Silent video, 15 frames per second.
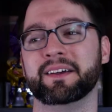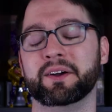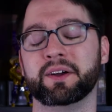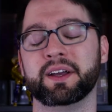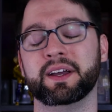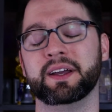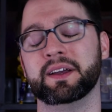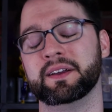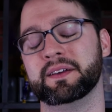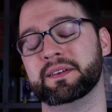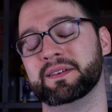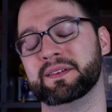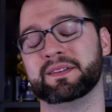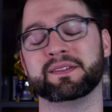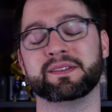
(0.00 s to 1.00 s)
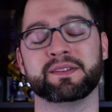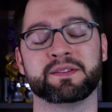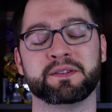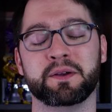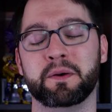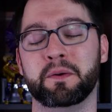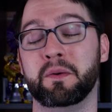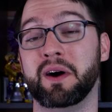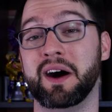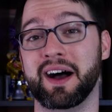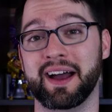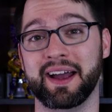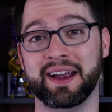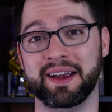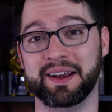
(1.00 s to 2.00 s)
Okay, so
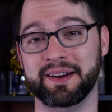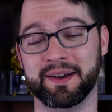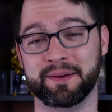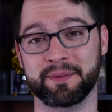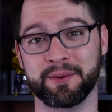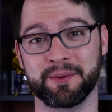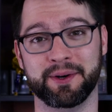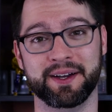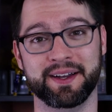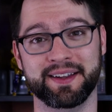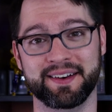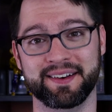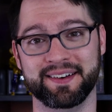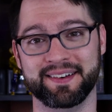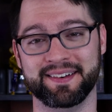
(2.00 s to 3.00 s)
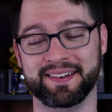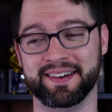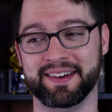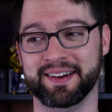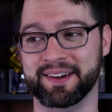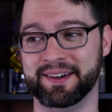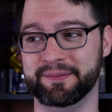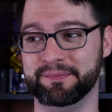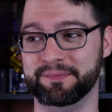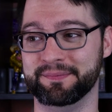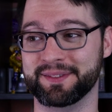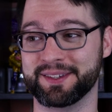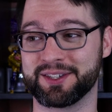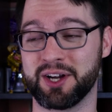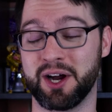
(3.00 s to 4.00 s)
why number one? Um,
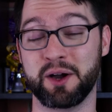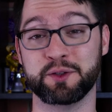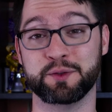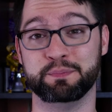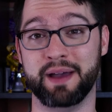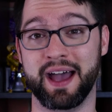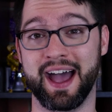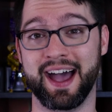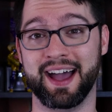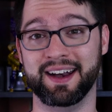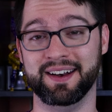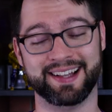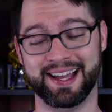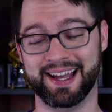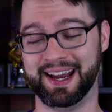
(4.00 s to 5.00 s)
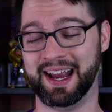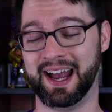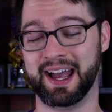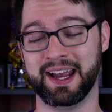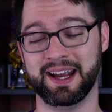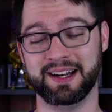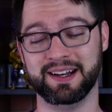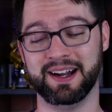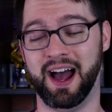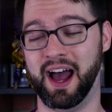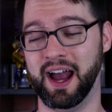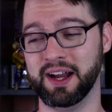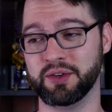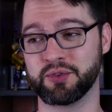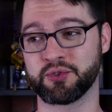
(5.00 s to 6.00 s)
this card is bad. Like I,
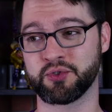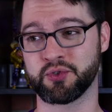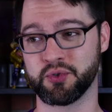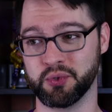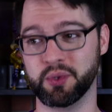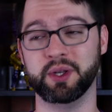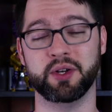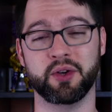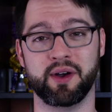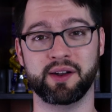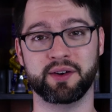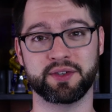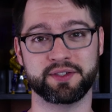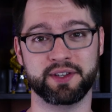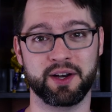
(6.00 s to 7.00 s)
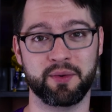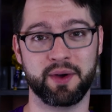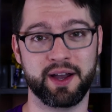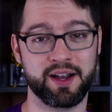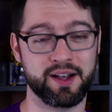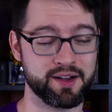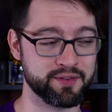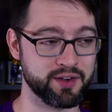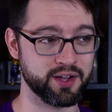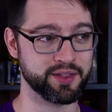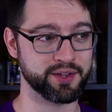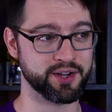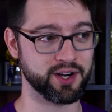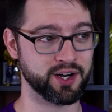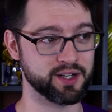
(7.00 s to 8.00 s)
I truly don't understand why of all
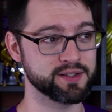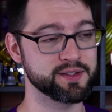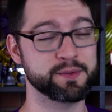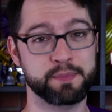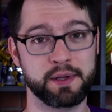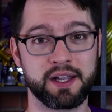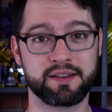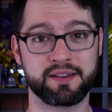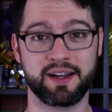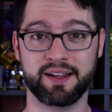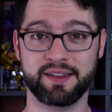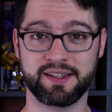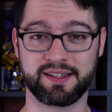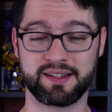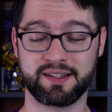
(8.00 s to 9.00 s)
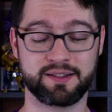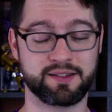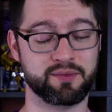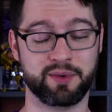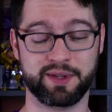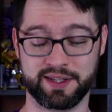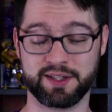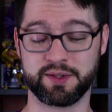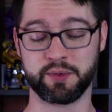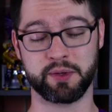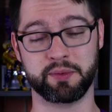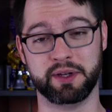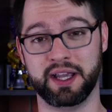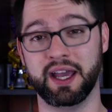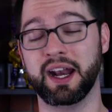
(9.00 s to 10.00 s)
the cards picked on this list, this
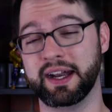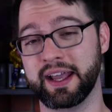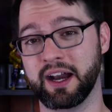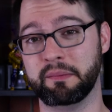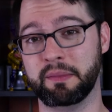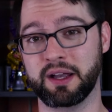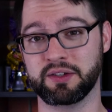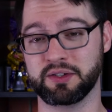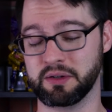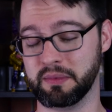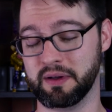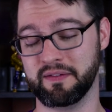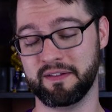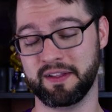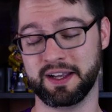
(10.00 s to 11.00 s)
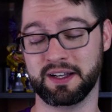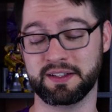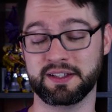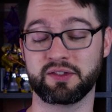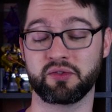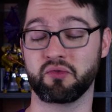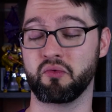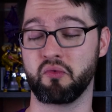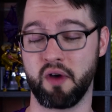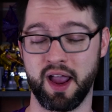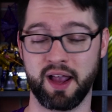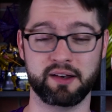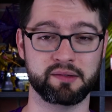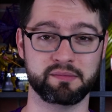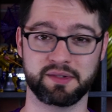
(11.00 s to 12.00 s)
would get an animation above everything else. It's a
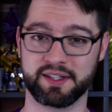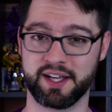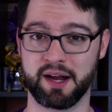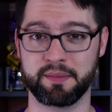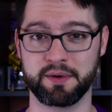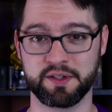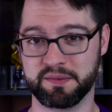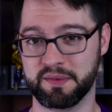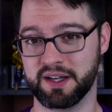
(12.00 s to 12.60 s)
random Cyberse